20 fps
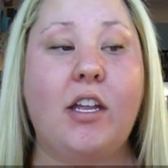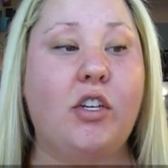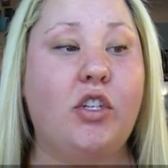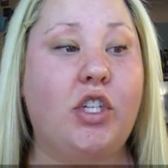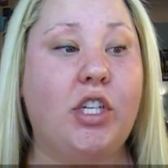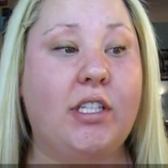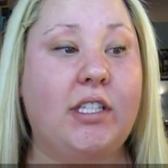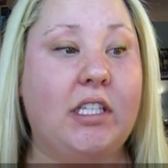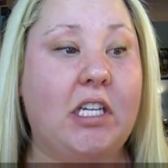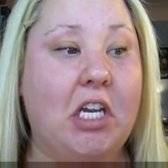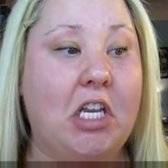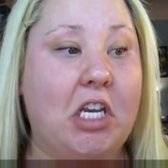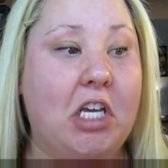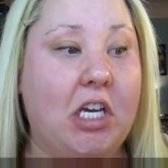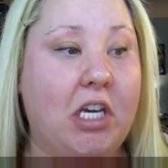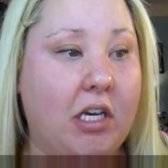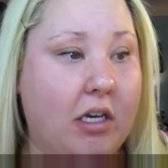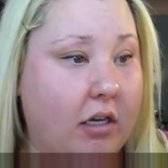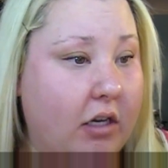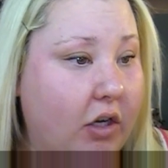just
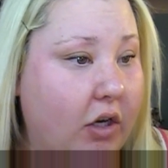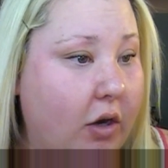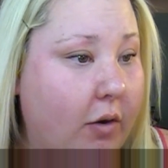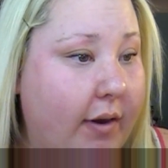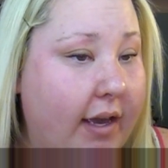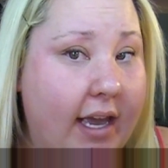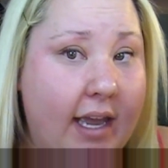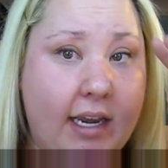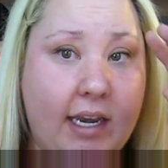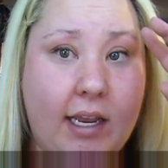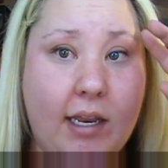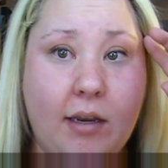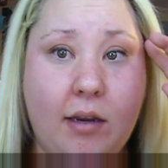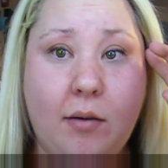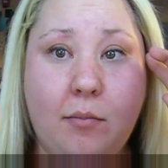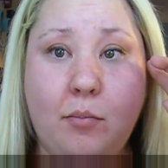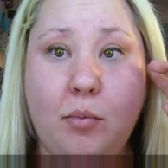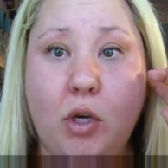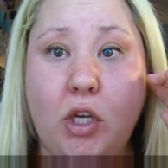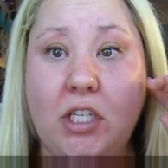gonna go ahead
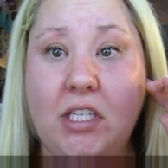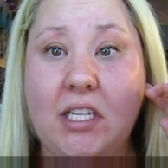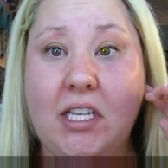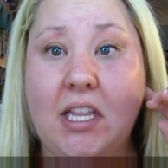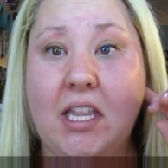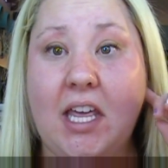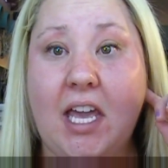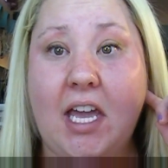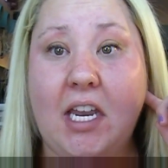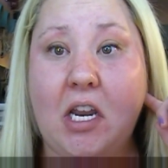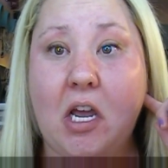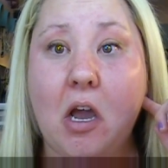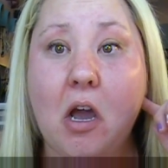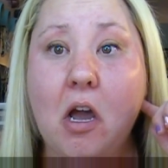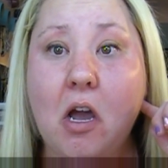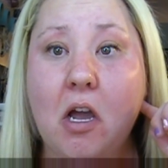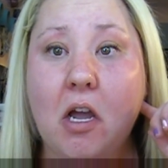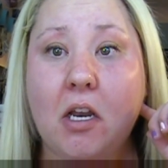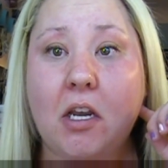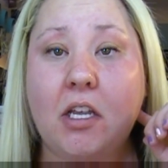and put that
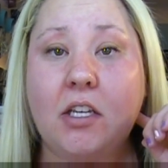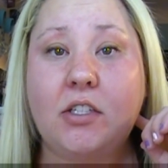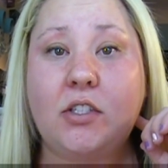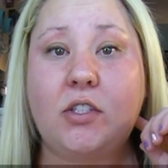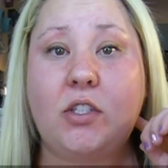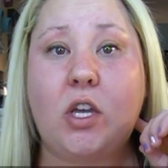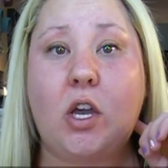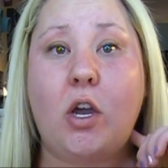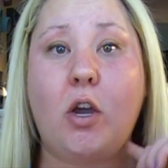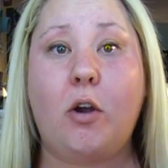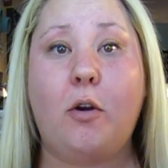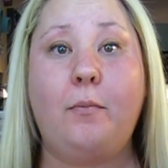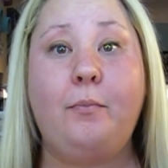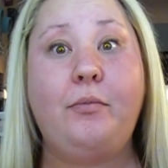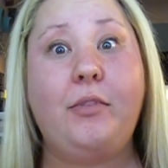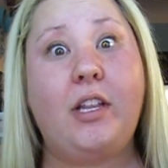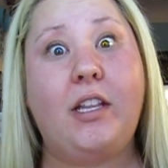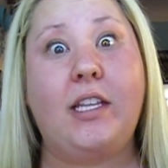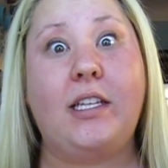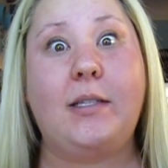on, so
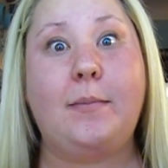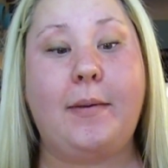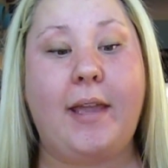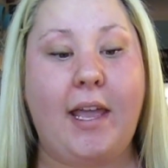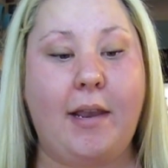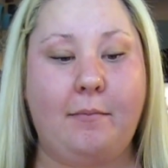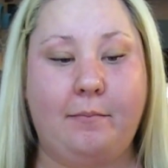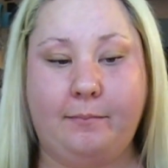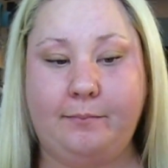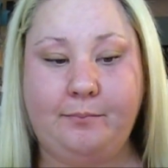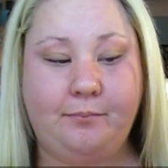let's begin.